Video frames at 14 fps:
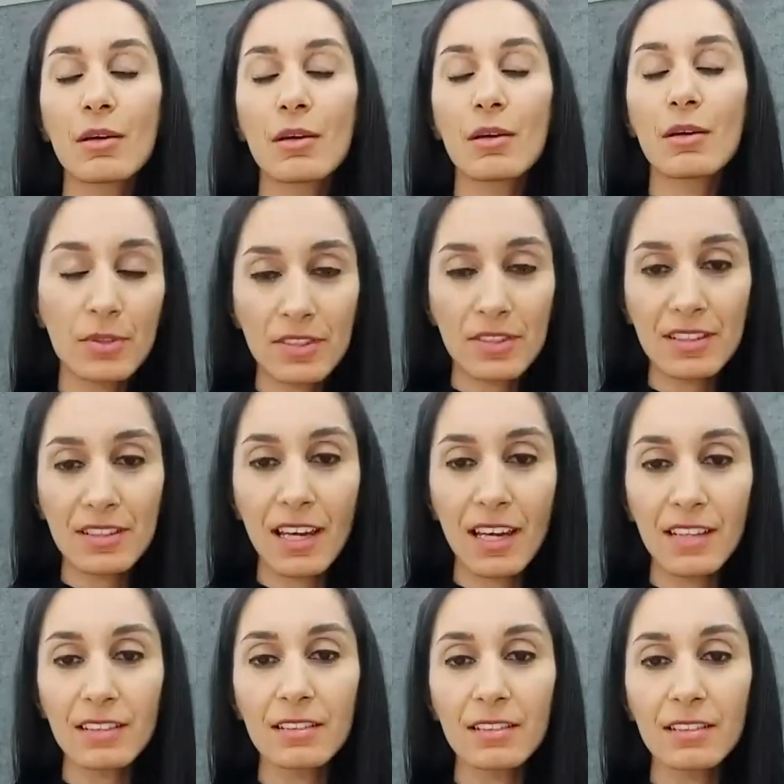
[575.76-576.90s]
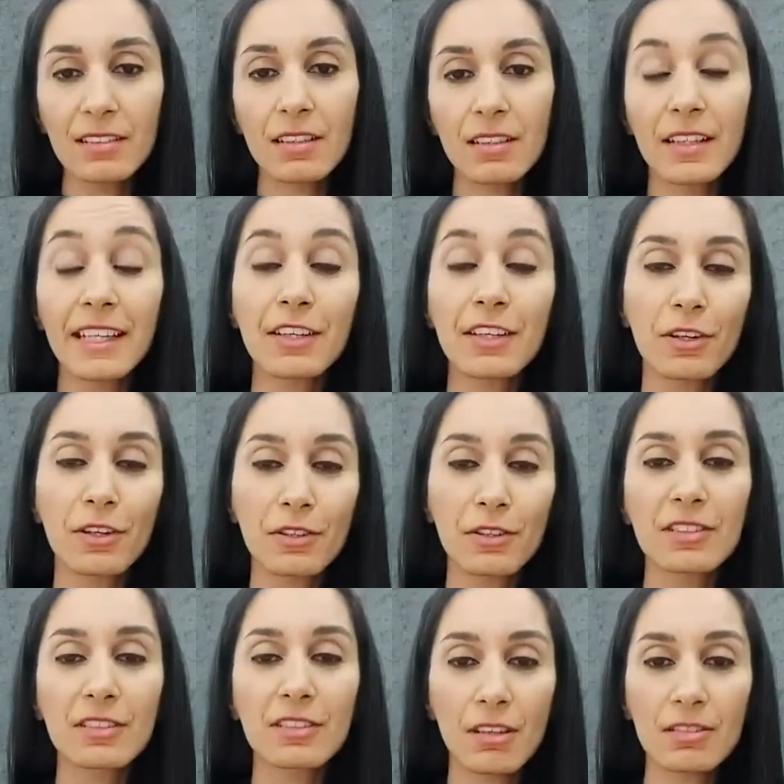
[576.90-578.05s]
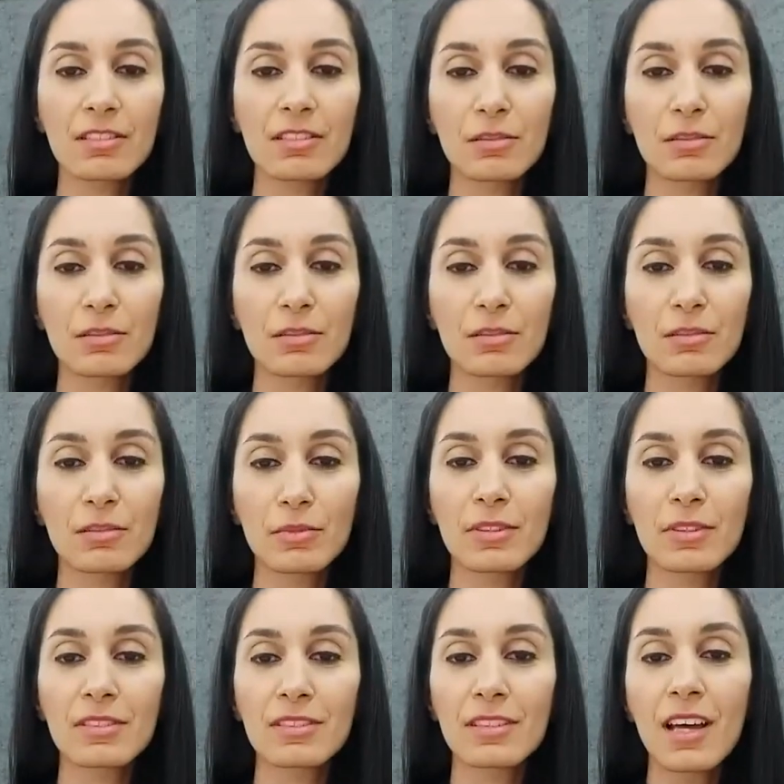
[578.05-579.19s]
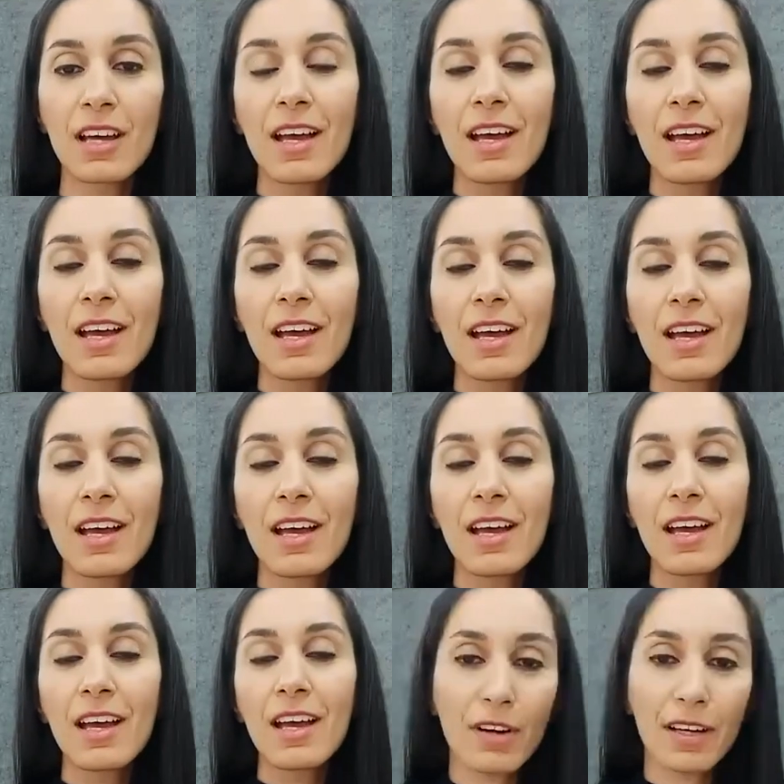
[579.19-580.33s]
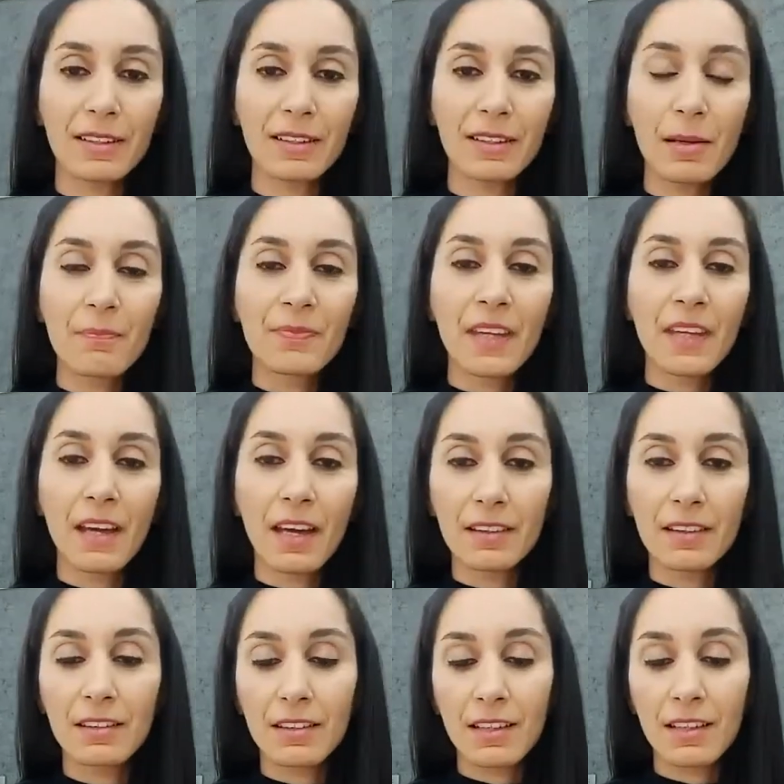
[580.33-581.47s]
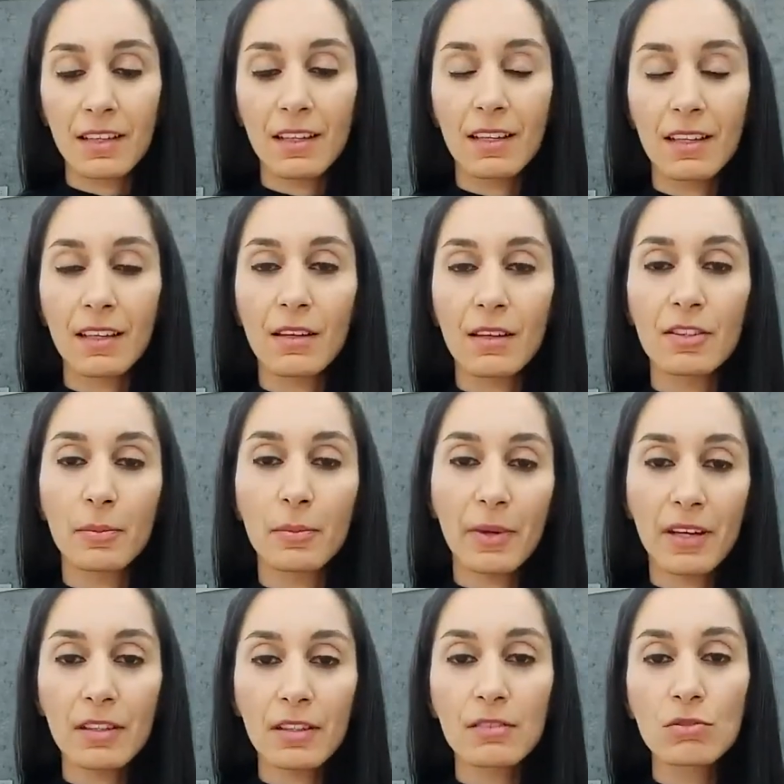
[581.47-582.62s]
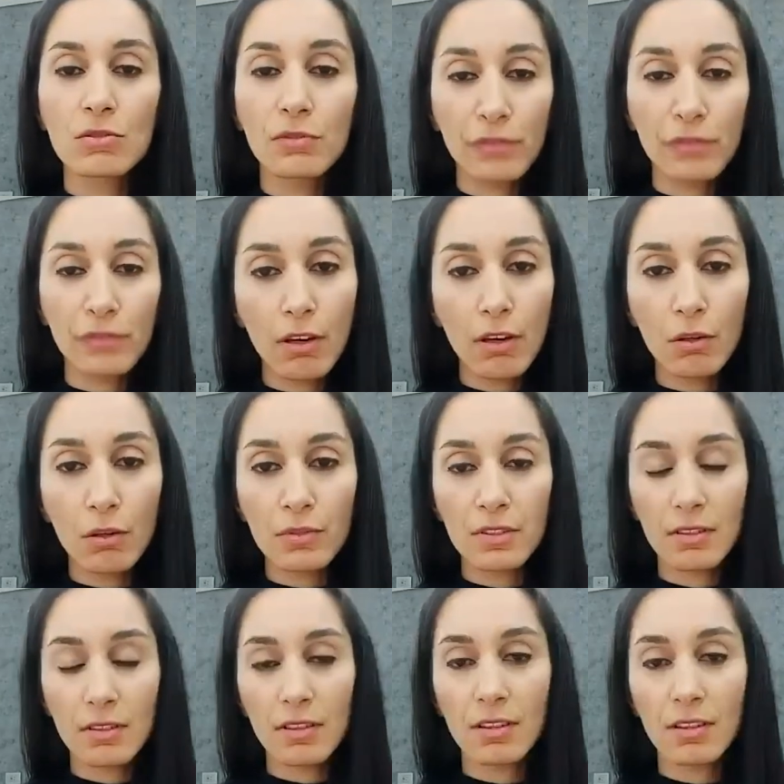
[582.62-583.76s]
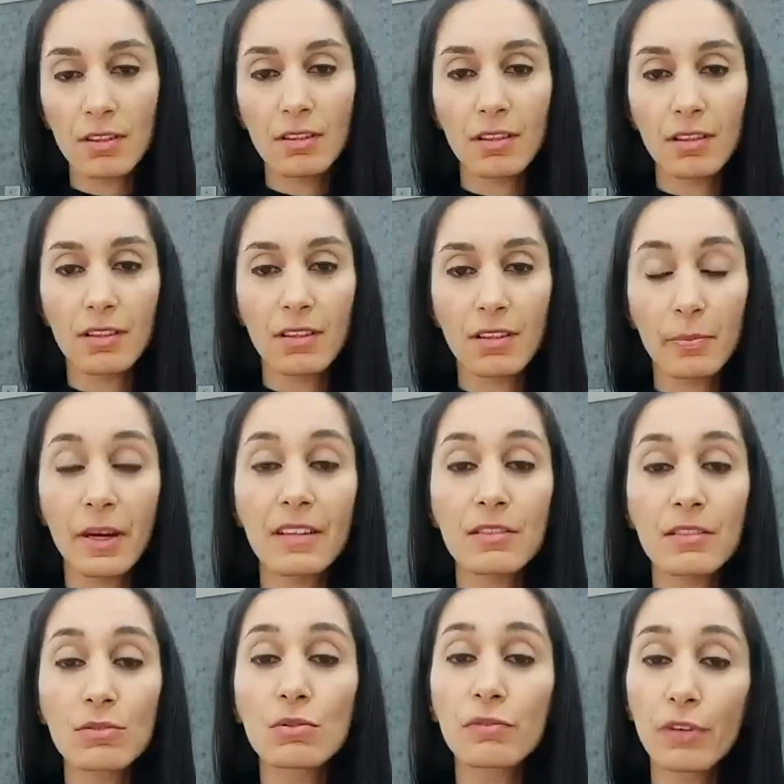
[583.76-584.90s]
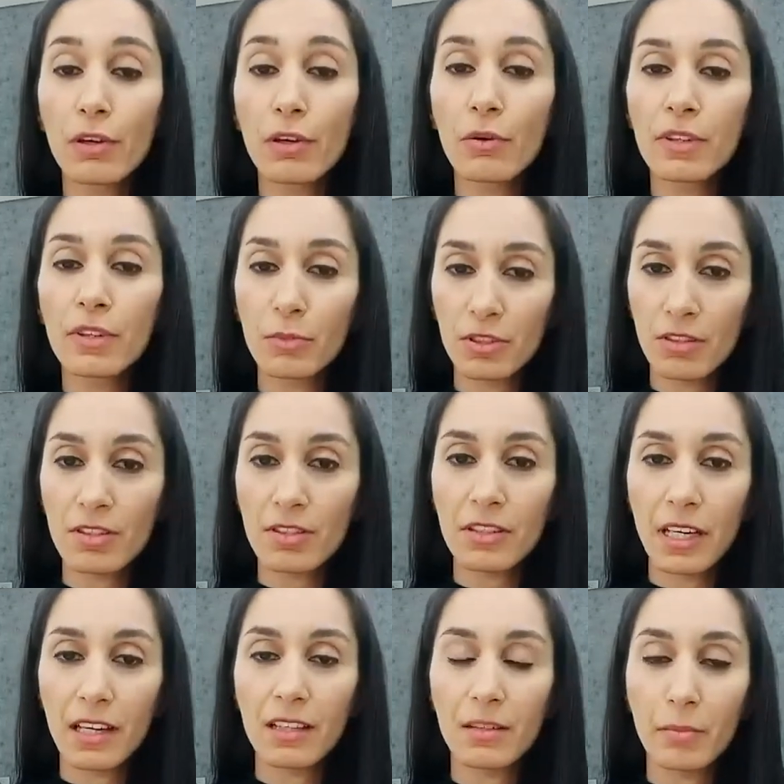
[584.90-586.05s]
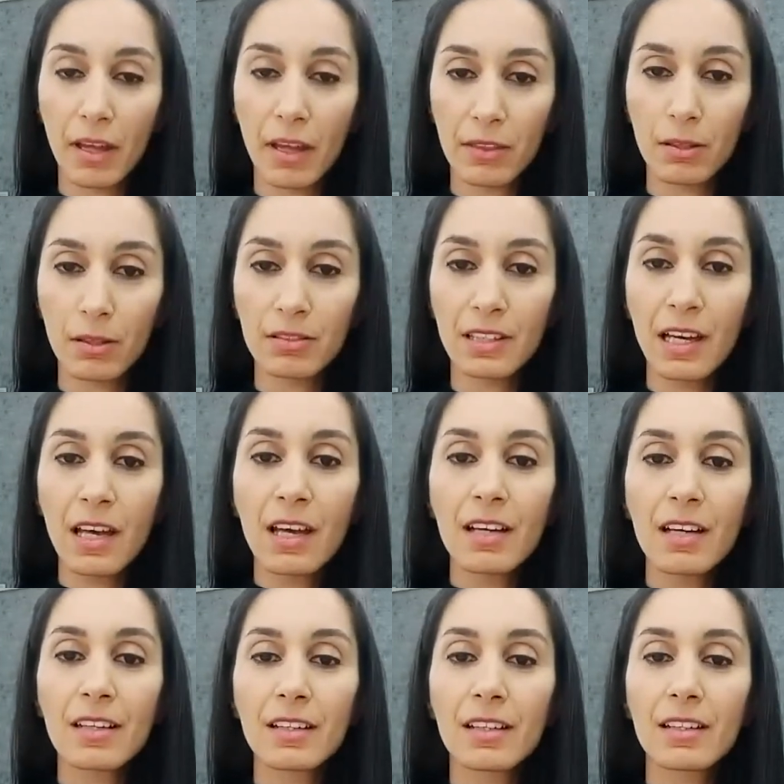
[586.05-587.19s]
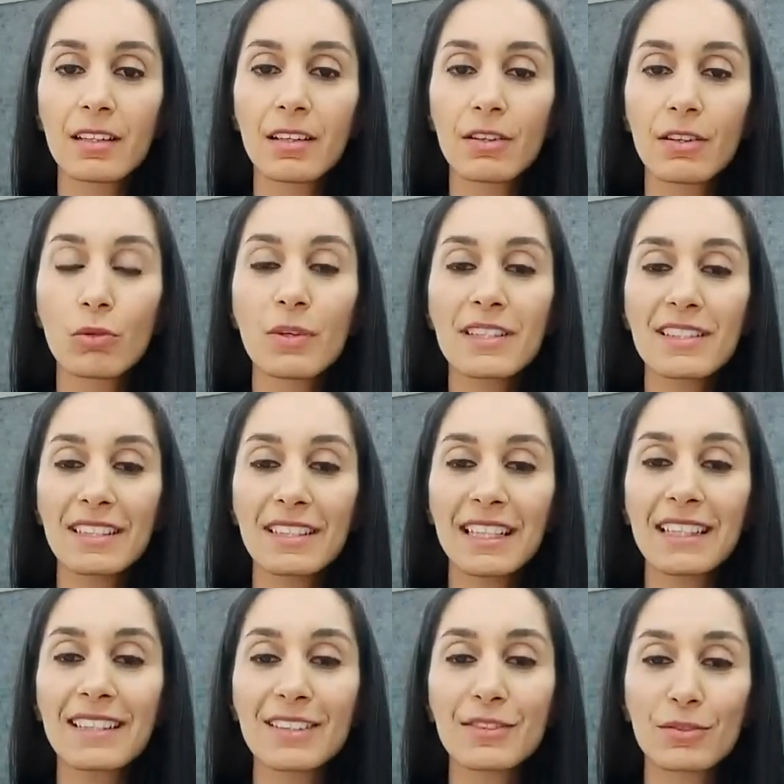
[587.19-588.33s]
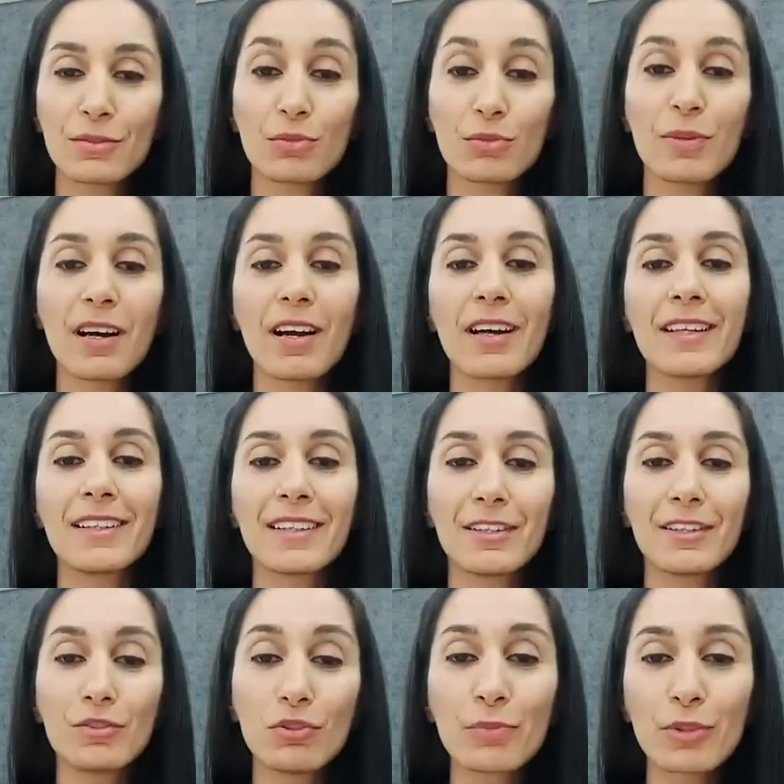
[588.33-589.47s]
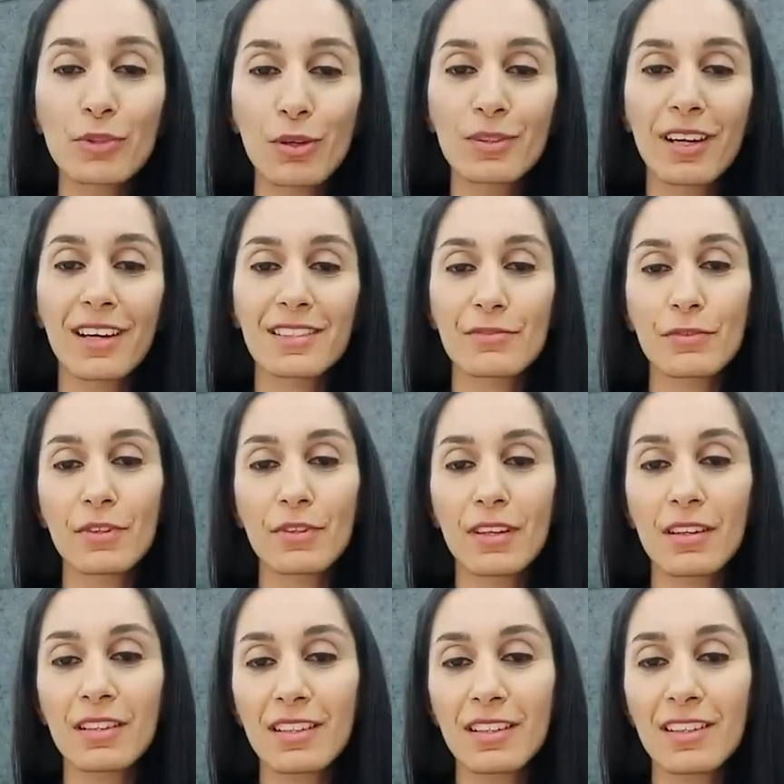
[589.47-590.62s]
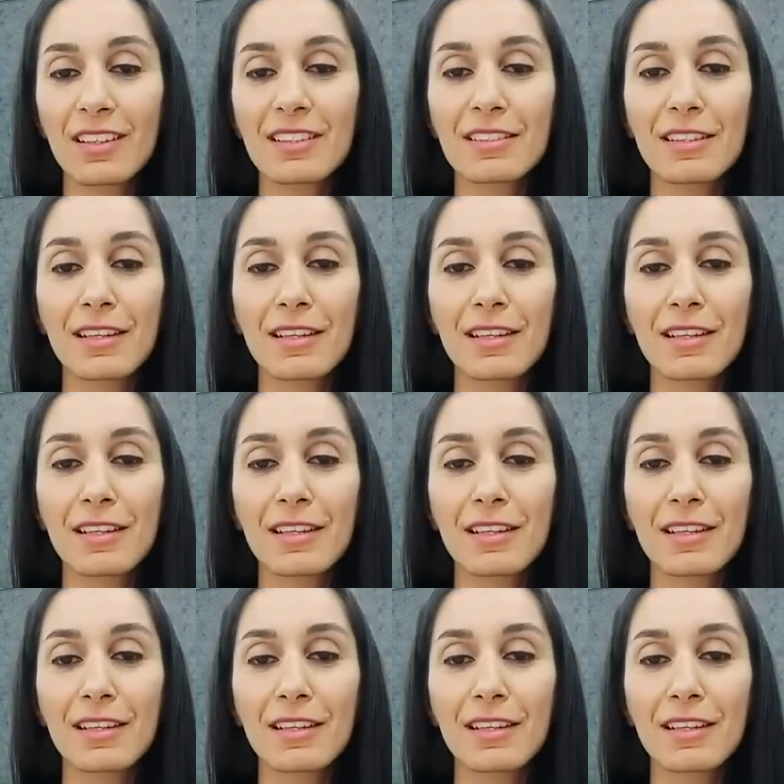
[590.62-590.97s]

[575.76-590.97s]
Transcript: more than 30% recurrent customers. They were very, very satisfied. And the parents who followed the Montessori method always need to buy new products for their kids,